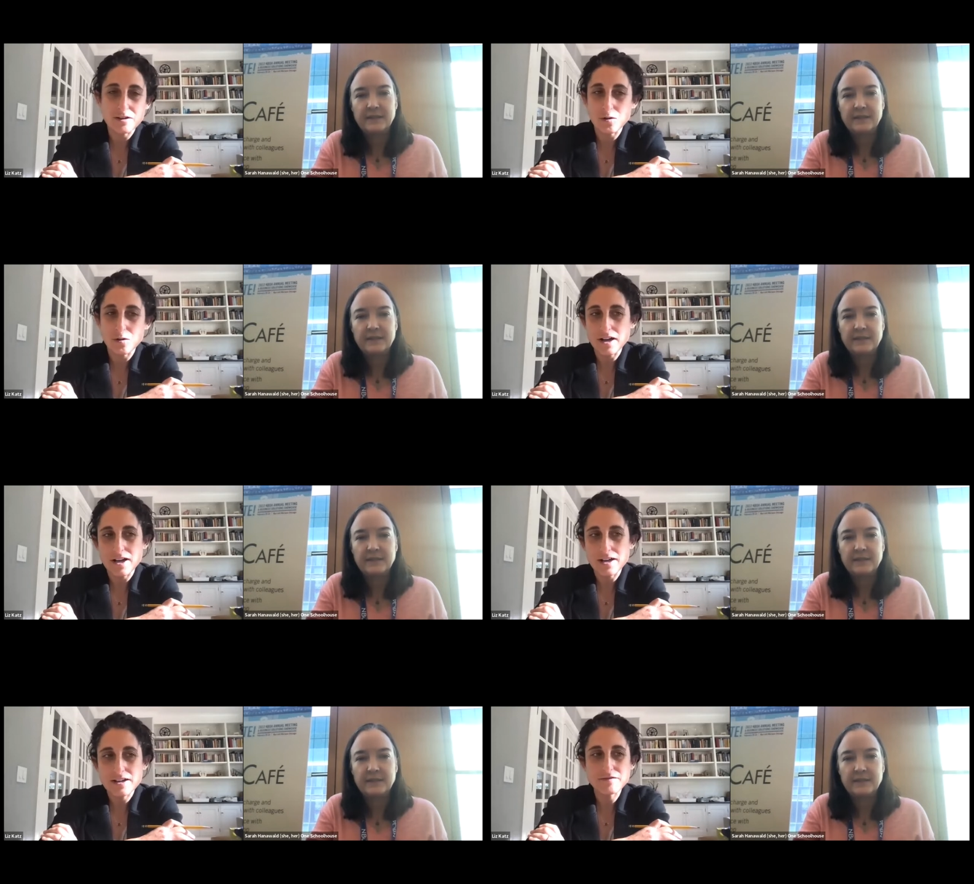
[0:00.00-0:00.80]
Speaker 1: or
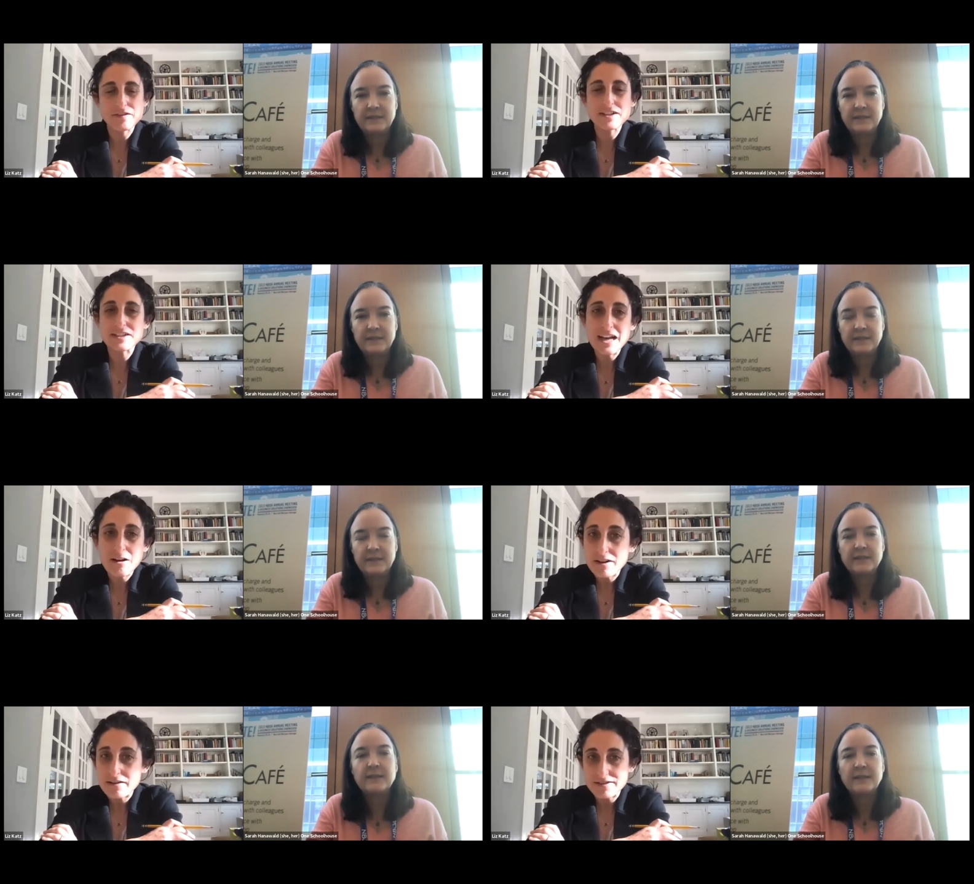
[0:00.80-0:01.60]
uh, conflicting
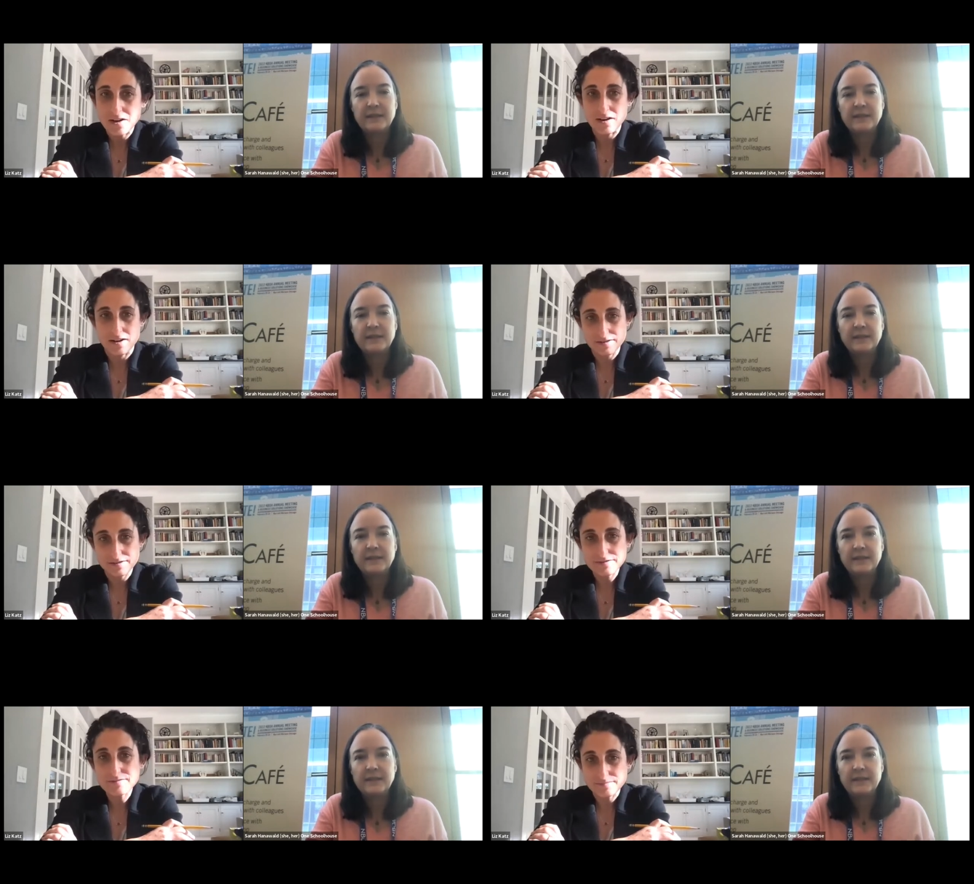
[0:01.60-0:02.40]
narratives are
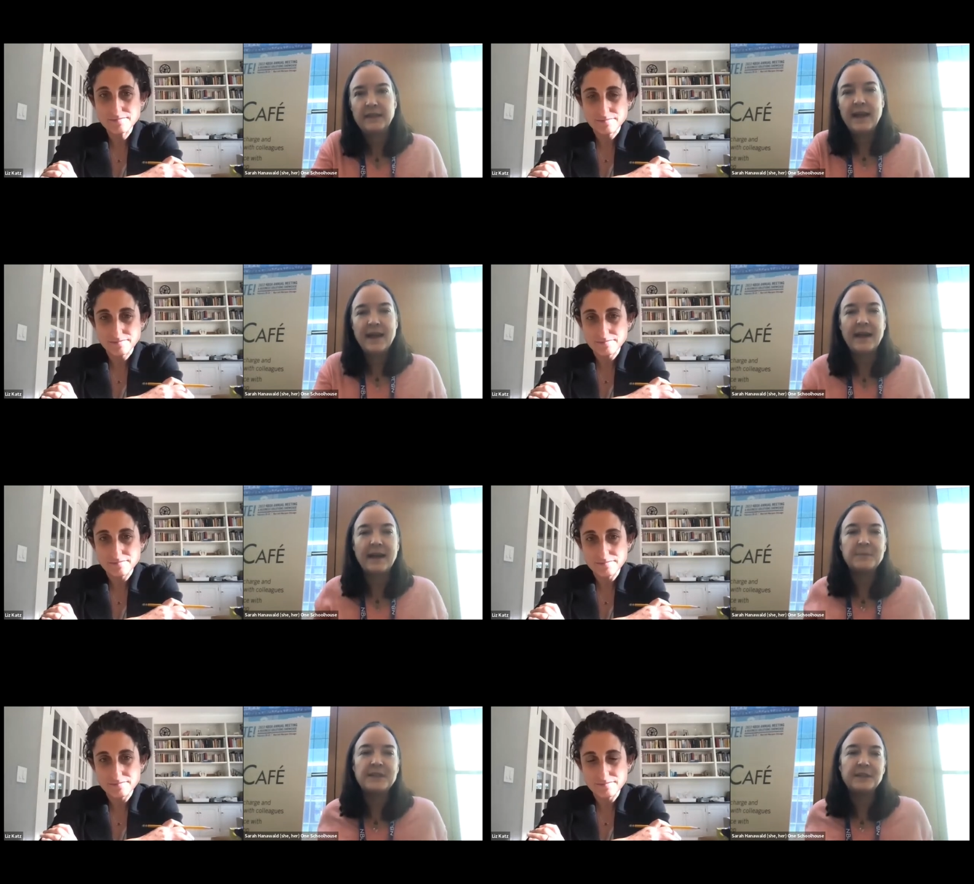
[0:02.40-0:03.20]

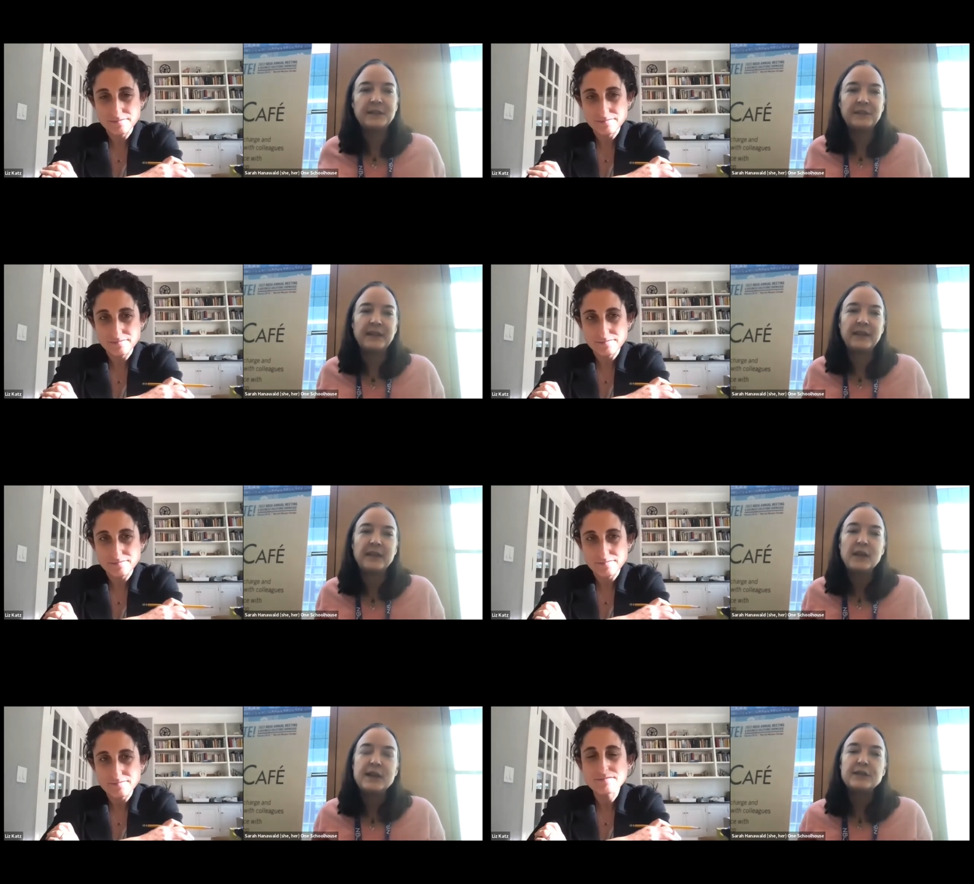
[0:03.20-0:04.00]
Speaker 2: yeah
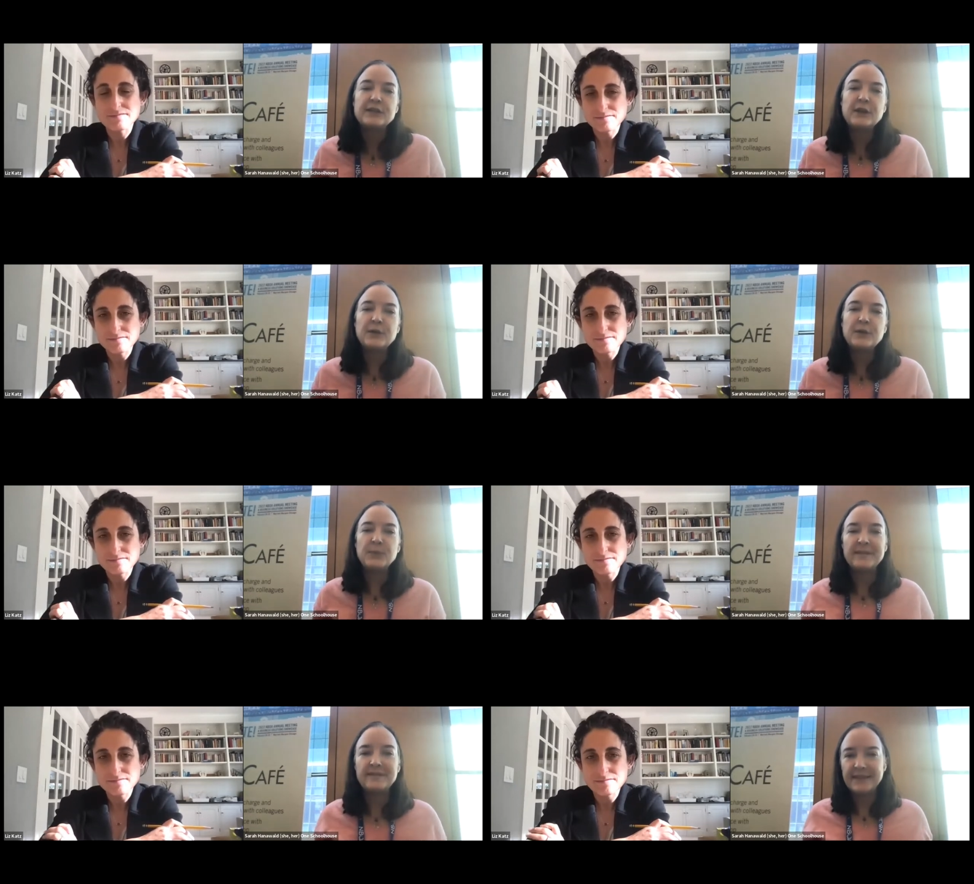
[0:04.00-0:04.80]
absolutely
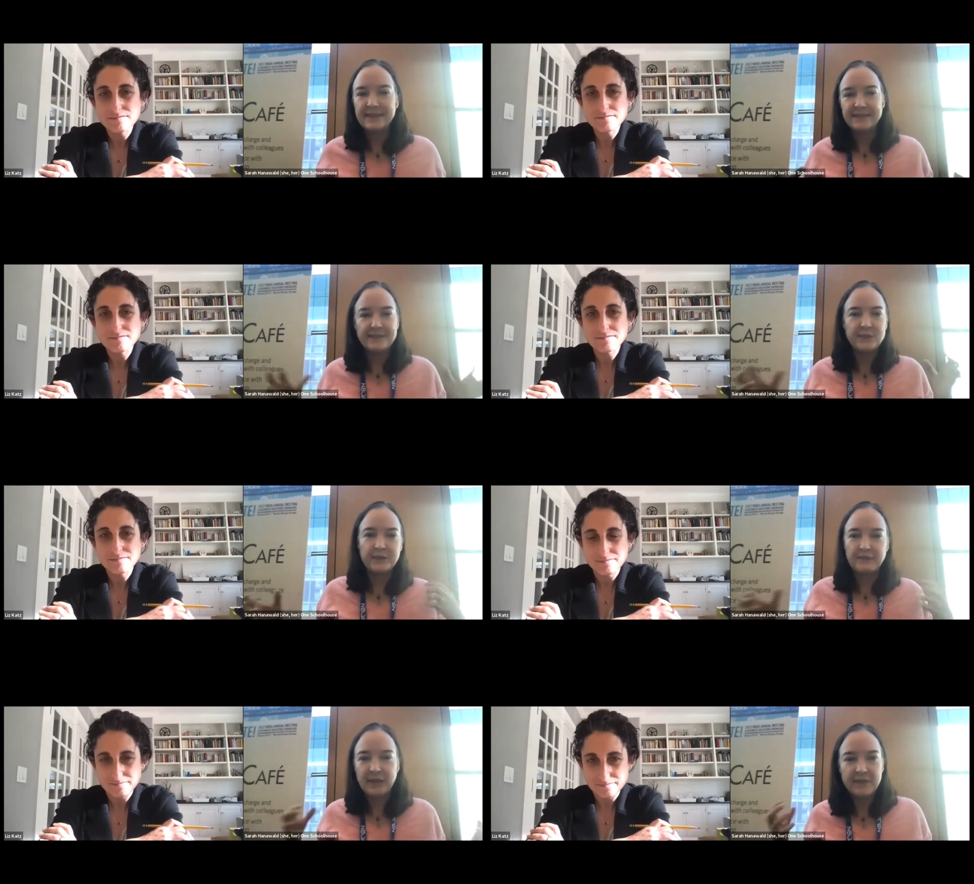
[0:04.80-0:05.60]
so one of
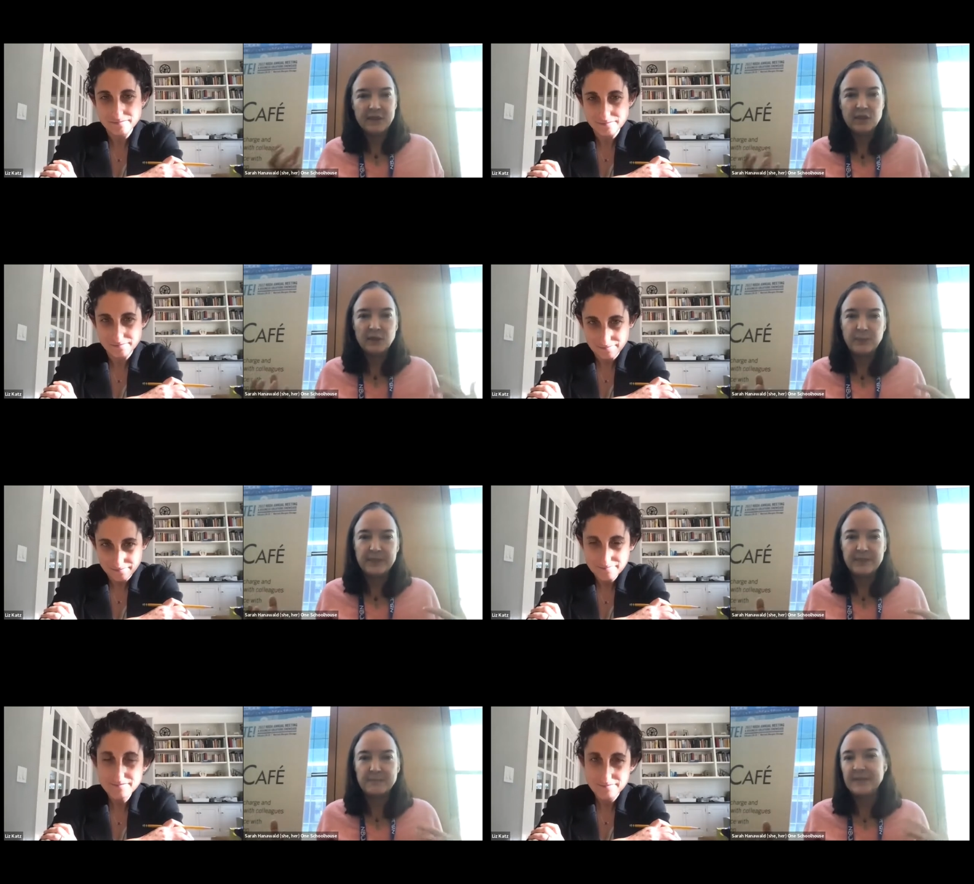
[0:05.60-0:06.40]
the sort of
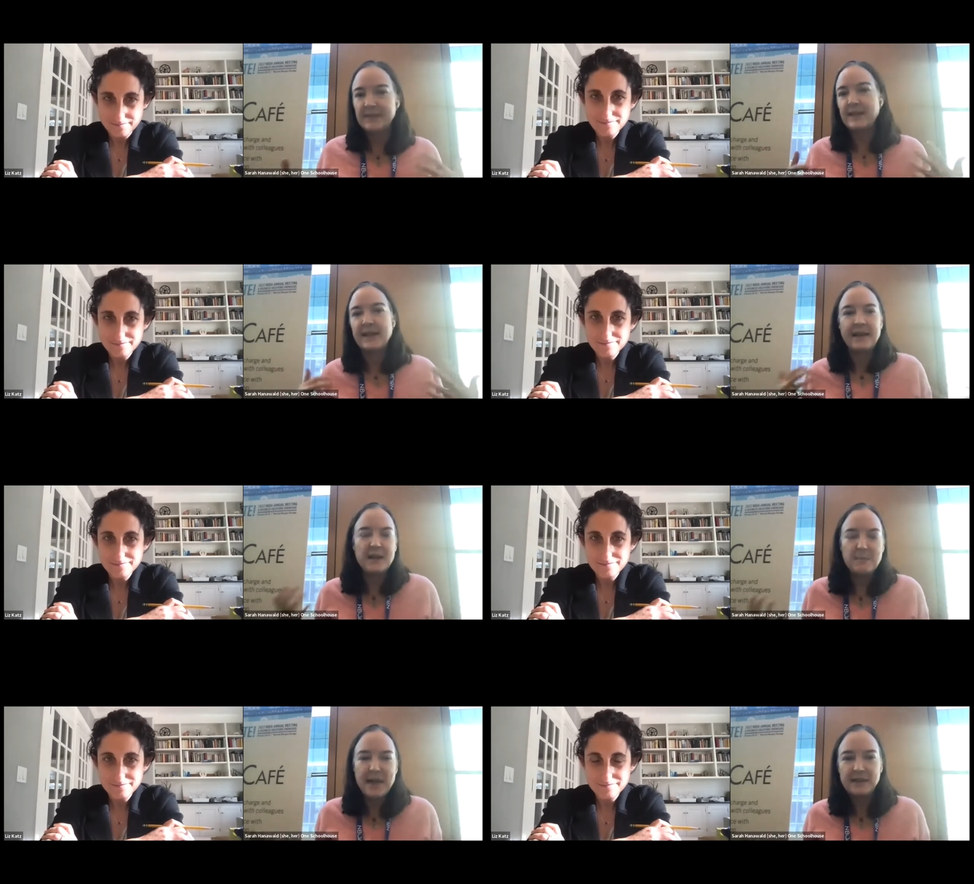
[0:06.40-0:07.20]
conventional wisdoms is
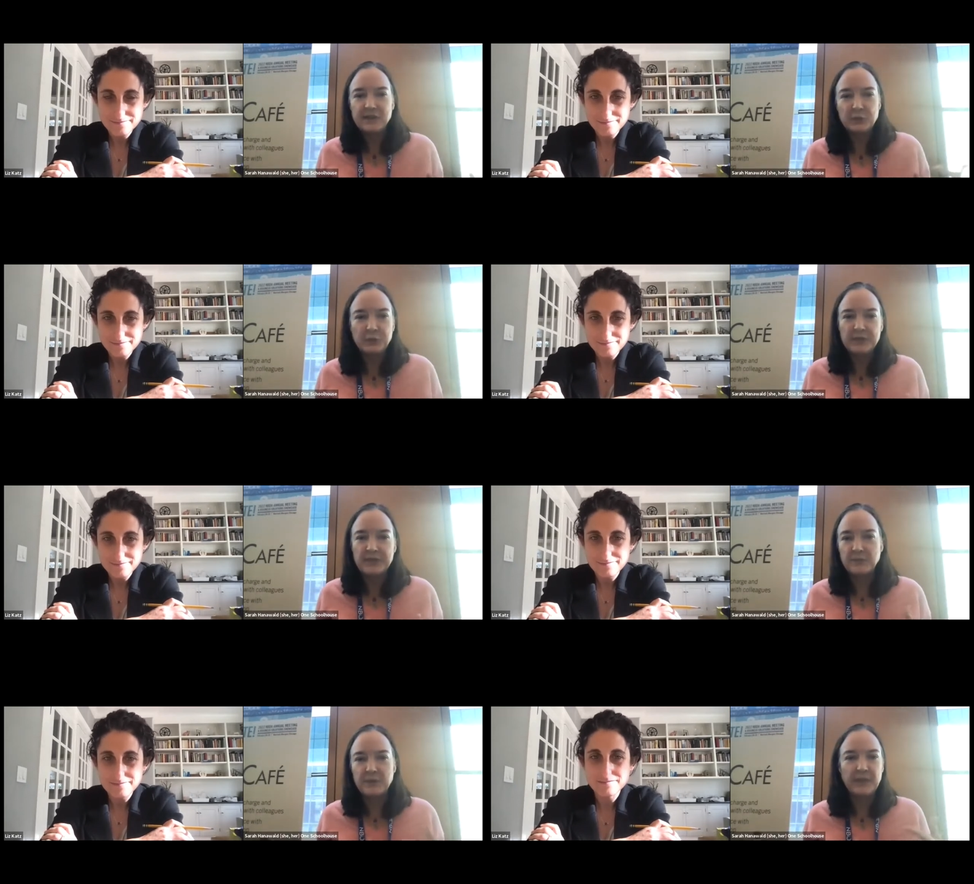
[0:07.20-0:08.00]
that independent
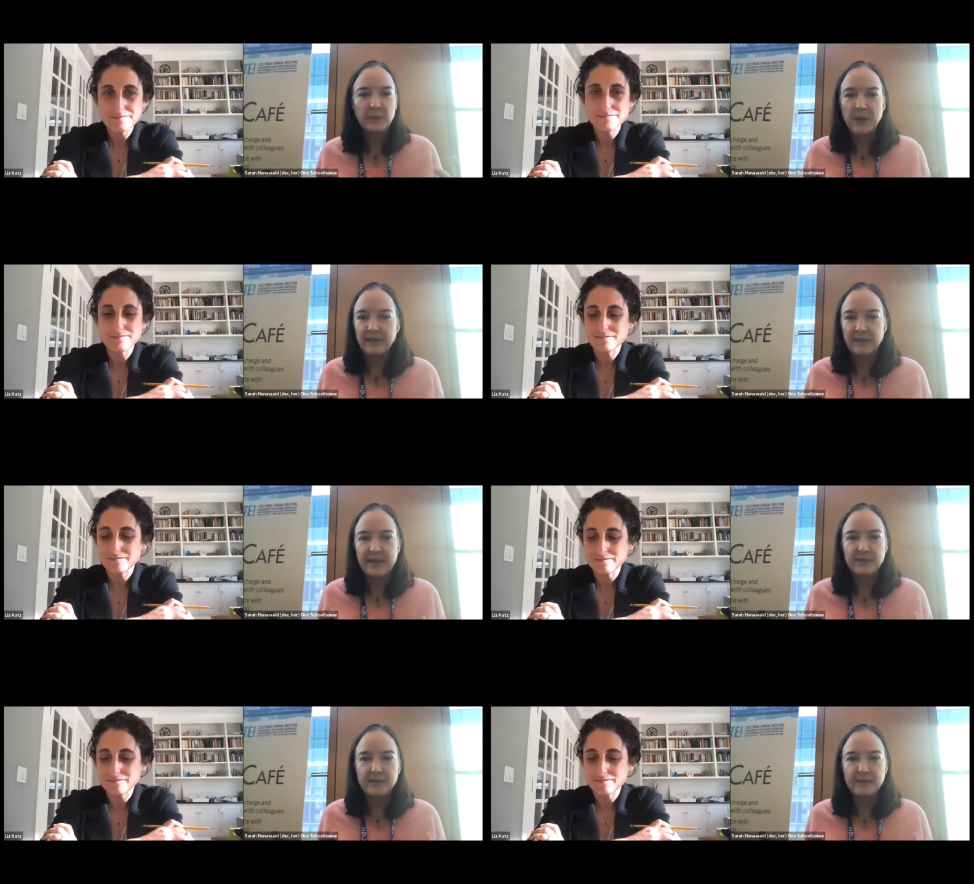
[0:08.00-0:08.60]
schools did really well